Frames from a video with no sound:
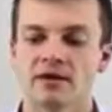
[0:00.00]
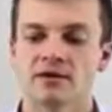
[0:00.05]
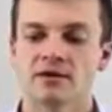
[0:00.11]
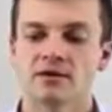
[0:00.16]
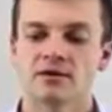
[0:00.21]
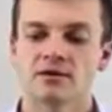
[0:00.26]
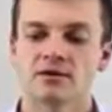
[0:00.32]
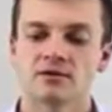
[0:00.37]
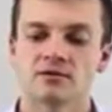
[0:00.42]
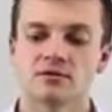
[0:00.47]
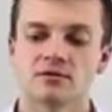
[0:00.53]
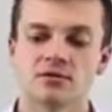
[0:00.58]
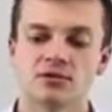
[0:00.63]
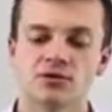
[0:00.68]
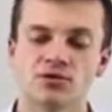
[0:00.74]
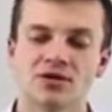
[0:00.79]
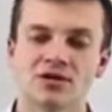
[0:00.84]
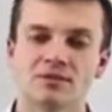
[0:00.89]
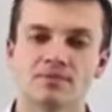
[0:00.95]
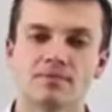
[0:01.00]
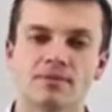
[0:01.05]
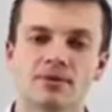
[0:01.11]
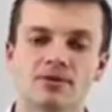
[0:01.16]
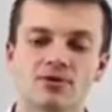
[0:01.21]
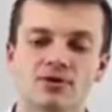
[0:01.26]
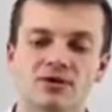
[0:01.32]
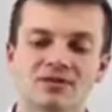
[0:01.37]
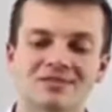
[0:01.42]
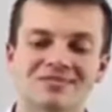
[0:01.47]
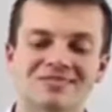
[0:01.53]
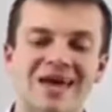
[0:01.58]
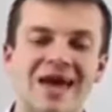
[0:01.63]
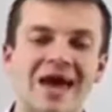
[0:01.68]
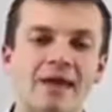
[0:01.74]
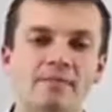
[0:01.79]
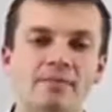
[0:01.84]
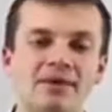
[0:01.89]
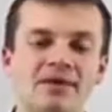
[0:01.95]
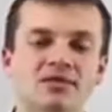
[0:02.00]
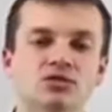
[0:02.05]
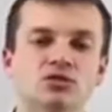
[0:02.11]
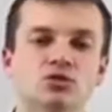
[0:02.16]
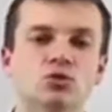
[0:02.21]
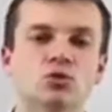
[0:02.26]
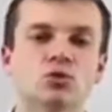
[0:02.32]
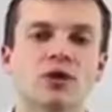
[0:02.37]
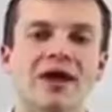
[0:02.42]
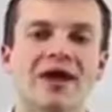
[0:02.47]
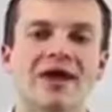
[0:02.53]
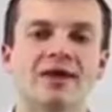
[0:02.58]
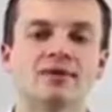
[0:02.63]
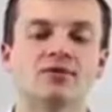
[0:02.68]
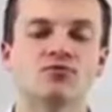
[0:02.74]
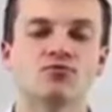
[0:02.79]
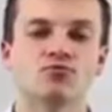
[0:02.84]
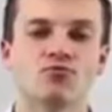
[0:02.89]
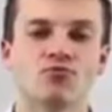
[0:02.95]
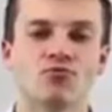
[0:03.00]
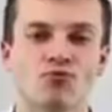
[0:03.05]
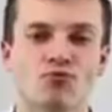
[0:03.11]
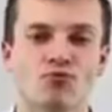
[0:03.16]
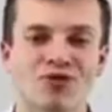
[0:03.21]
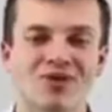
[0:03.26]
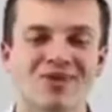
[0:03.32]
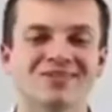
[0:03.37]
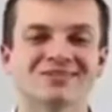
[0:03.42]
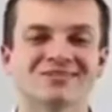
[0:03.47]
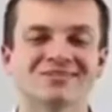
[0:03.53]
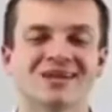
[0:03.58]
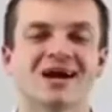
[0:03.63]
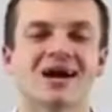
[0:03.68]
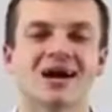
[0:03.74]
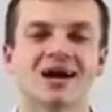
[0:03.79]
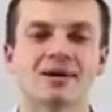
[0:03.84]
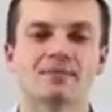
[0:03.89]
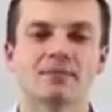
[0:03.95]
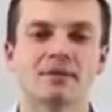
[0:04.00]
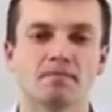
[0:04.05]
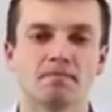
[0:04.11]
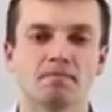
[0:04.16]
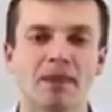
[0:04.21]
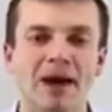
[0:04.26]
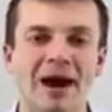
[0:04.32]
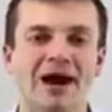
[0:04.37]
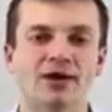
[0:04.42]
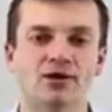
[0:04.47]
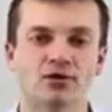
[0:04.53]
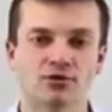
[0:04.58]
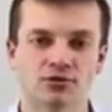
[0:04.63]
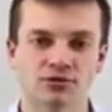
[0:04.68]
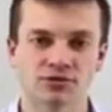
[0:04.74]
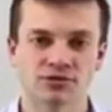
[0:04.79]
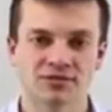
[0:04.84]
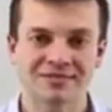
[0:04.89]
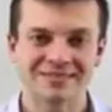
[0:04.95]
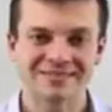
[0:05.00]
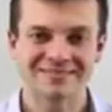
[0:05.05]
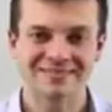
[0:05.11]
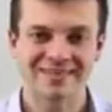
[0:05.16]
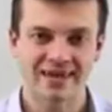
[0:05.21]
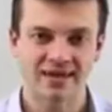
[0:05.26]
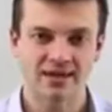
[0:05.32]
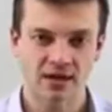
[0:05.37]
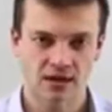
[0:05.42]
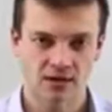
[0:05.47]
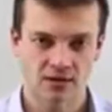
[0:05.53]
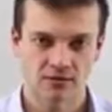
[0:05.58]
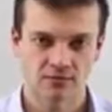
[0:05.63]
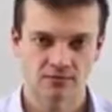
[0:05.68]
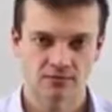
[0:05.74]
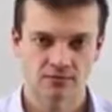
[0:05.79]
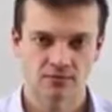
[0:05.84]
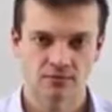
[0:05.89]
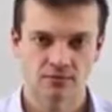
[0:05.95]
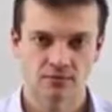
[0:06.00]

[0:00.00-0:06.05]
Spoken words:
and you can tap into a real-time buyer's data.